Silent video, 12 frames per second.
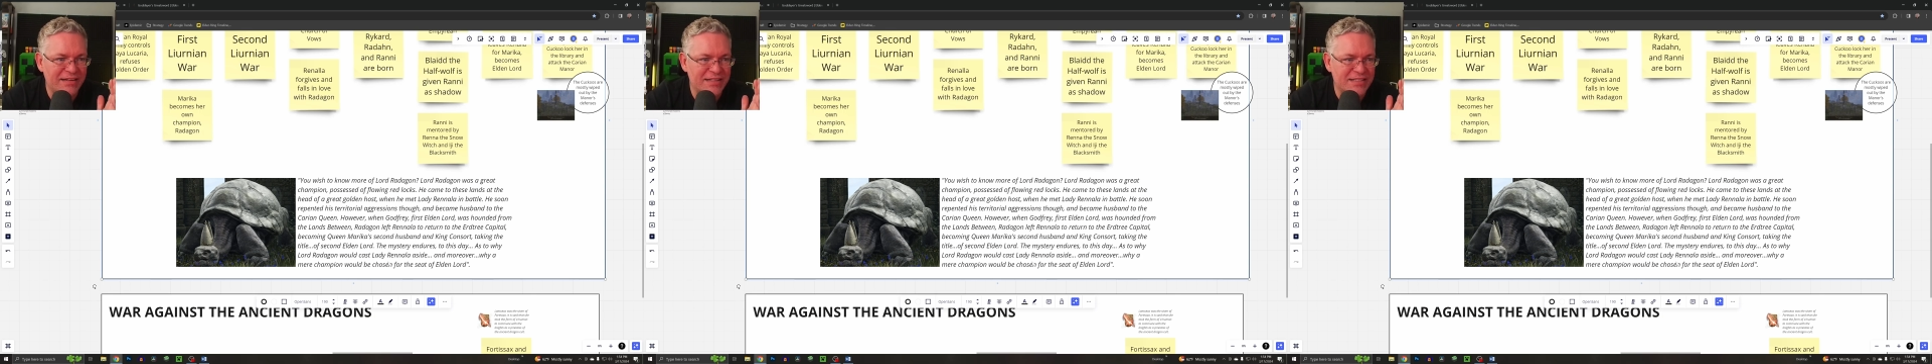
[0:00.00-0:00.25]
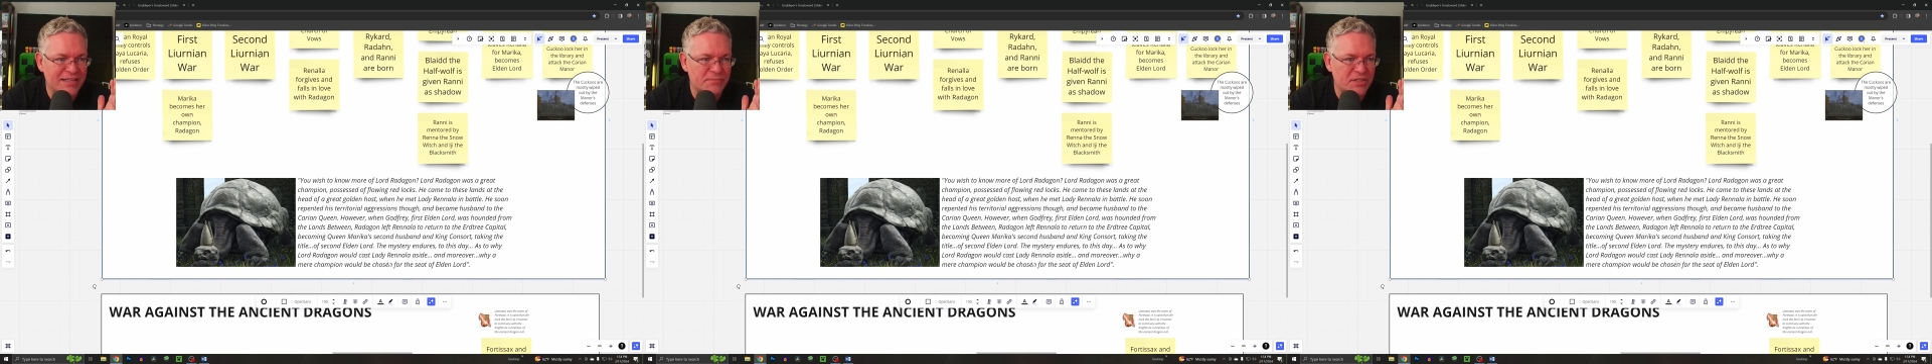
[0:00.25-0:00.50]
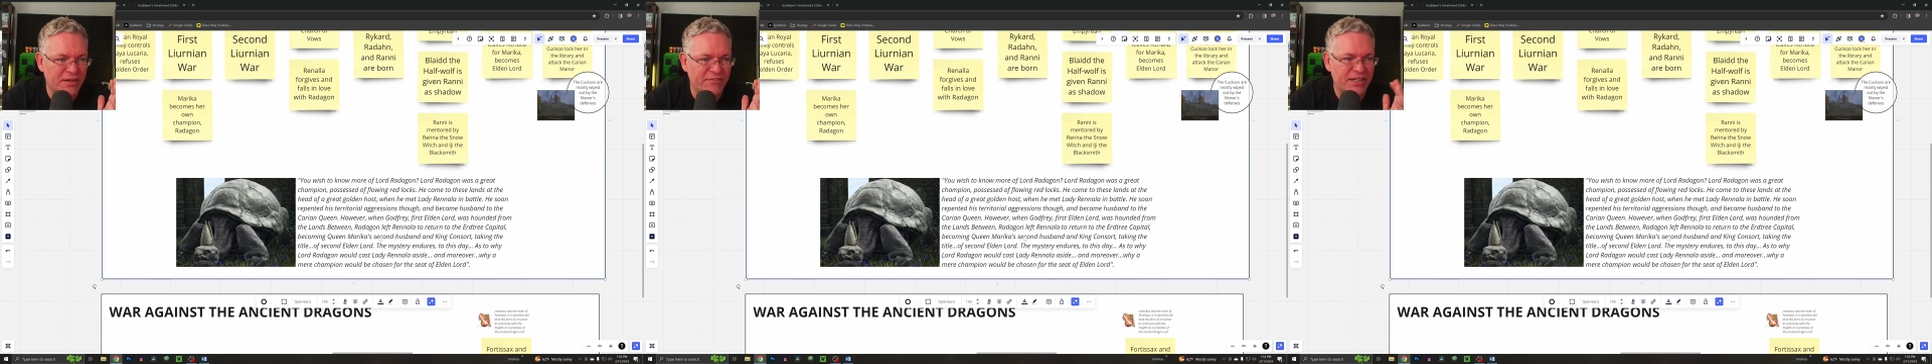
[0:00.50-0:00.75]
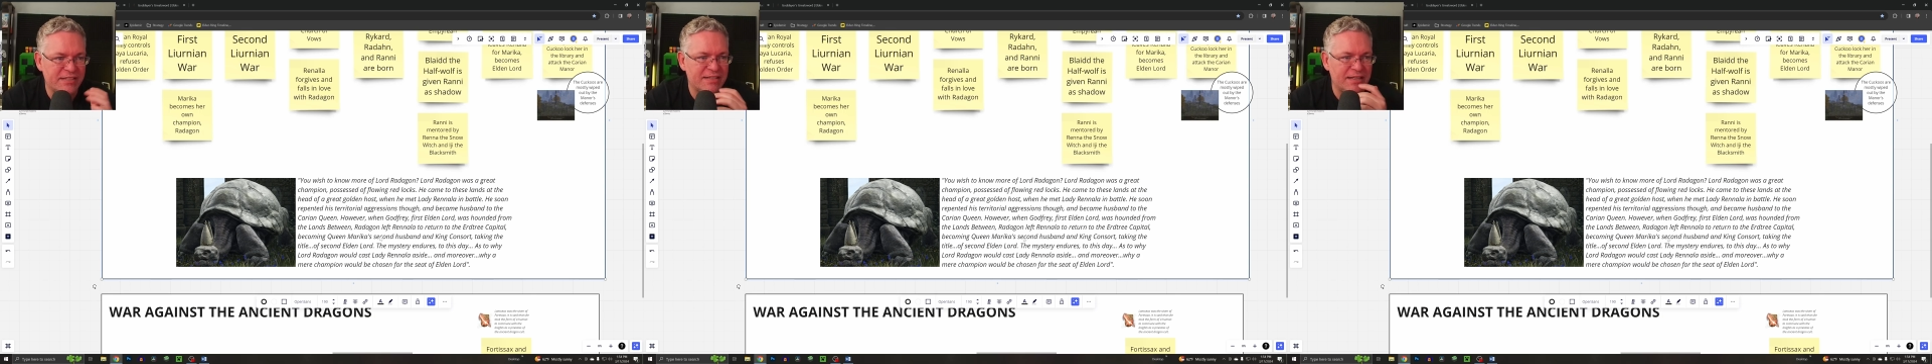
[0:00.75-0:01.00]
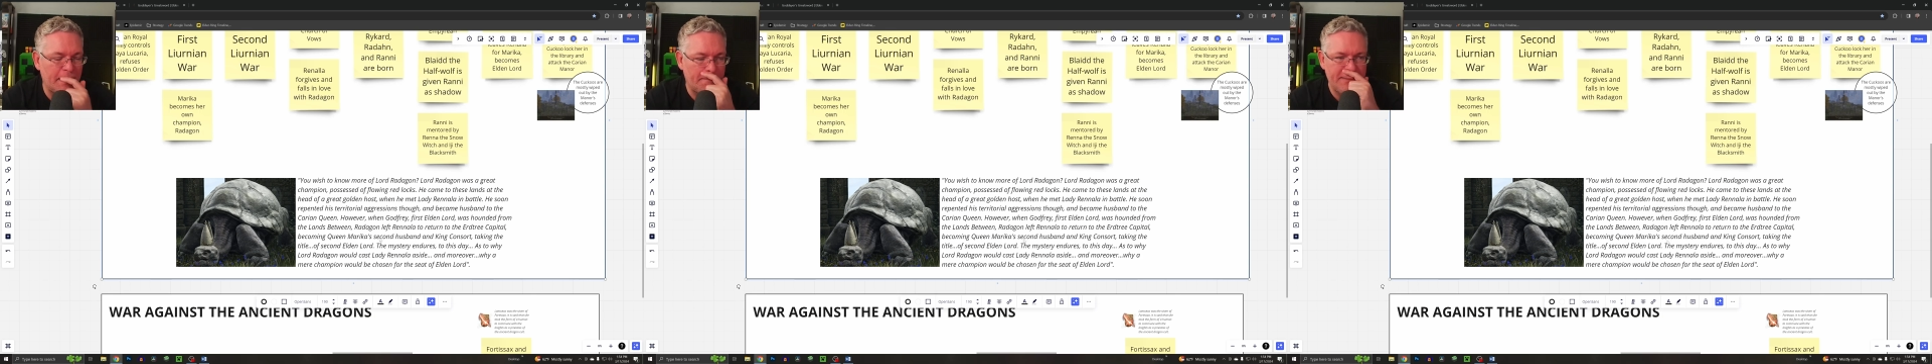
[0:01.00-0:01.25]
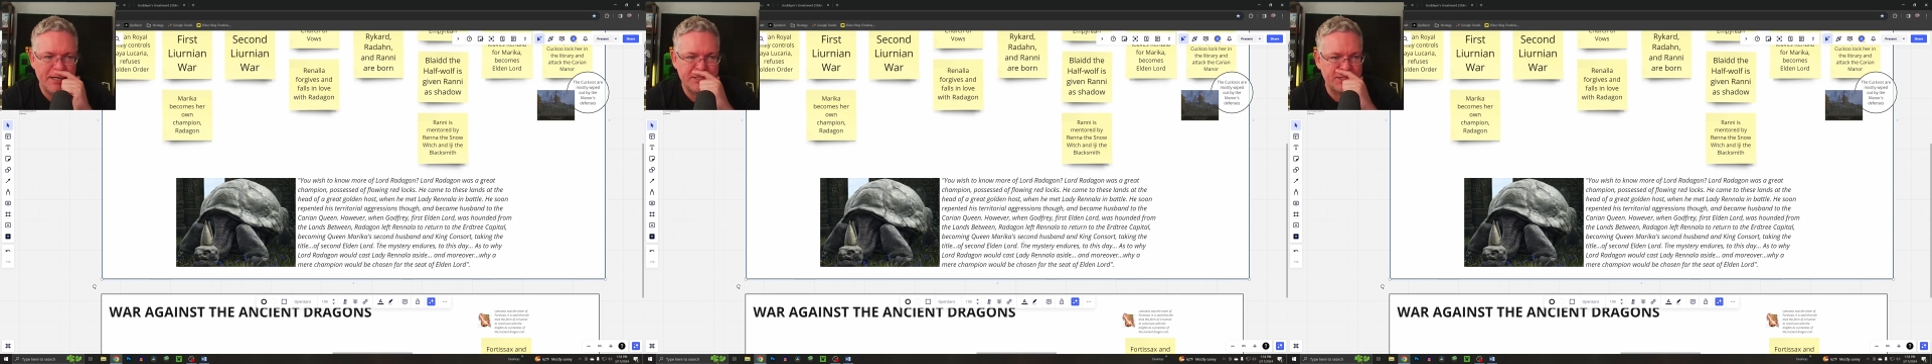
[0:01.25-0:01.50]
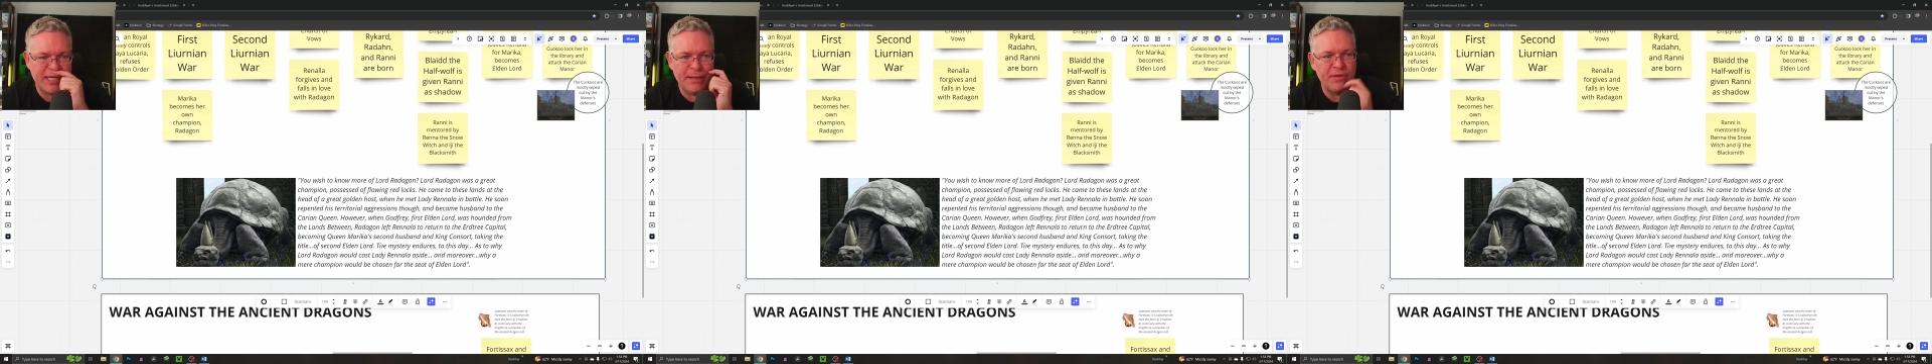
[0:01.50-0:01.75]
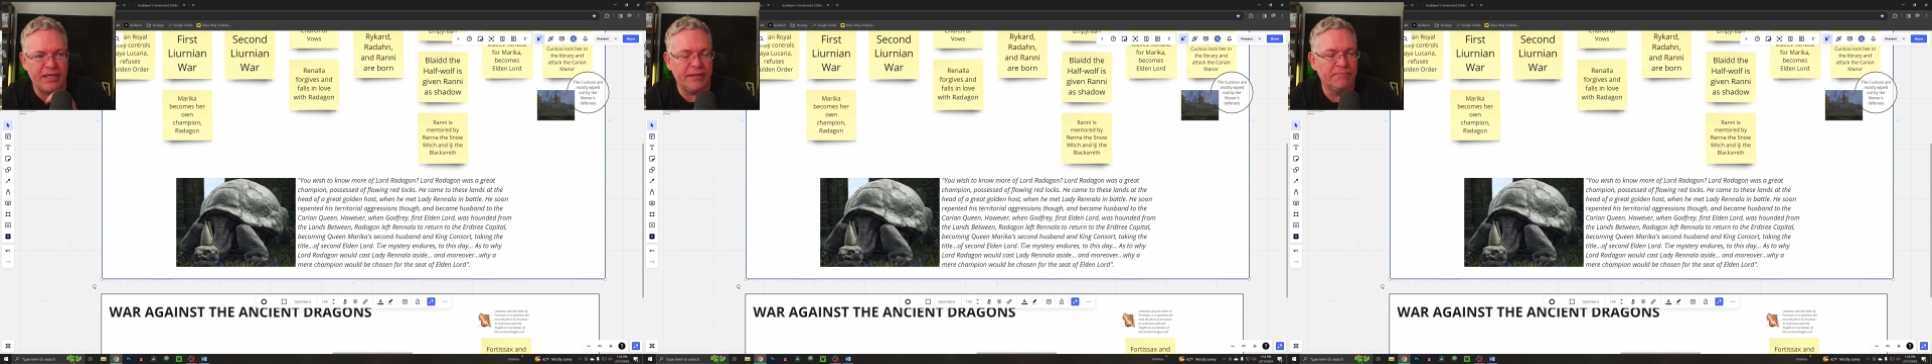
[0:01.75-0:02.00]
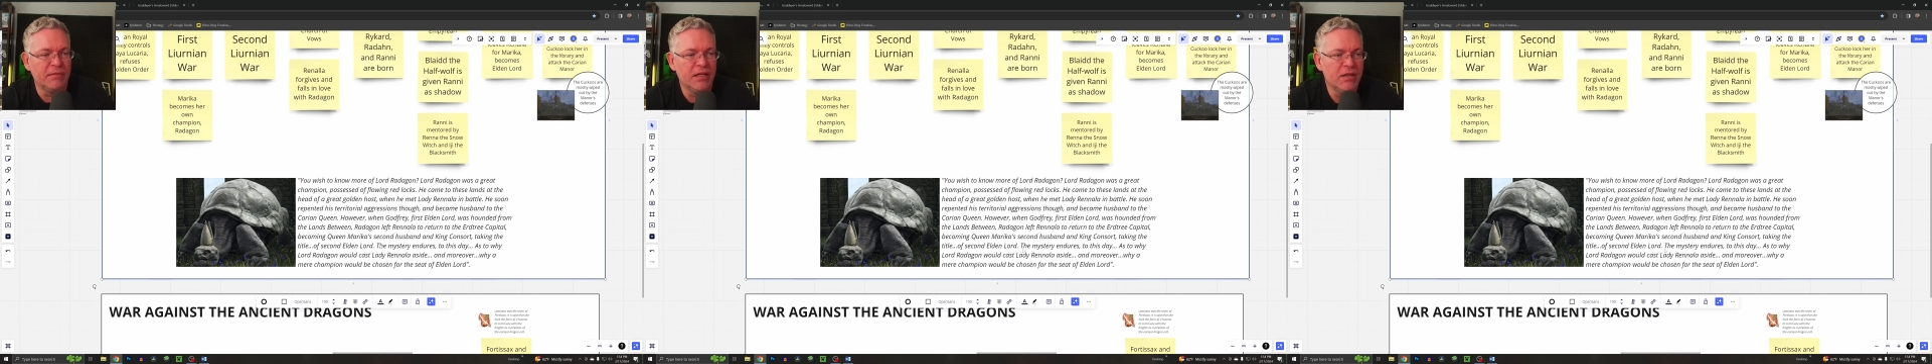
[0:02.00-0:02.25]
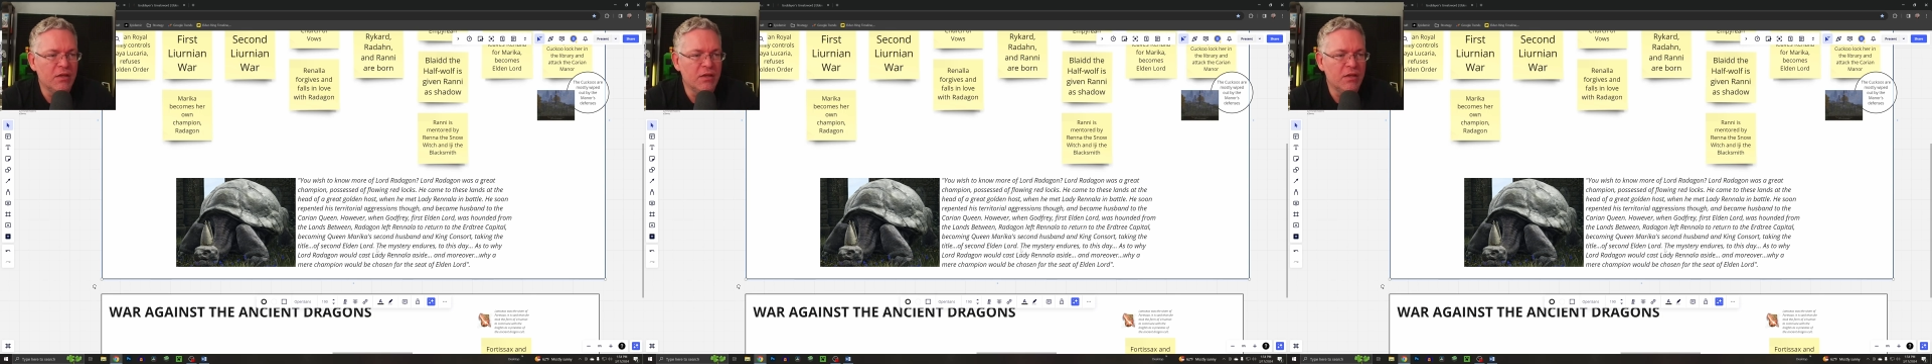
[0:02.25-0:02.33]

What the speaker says: assumption of his that a mere champion